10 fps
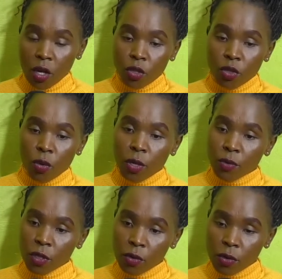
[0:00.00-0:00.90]
So what
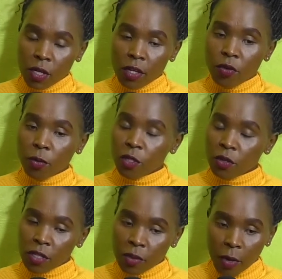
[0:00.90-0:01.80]
we do,
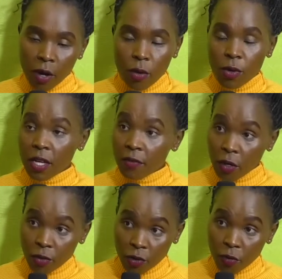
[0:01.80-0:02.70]
information is power. We give
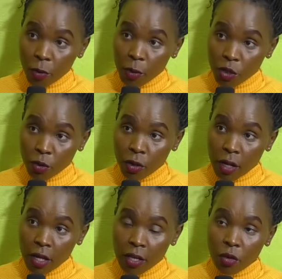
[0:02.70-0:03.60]
out information
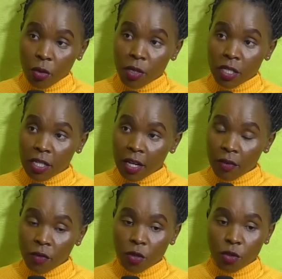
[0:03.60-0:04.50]
at the community
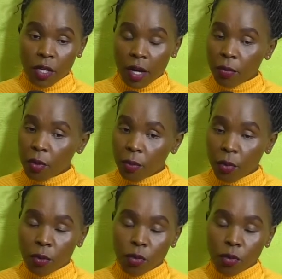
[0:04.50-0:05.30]
level to young people,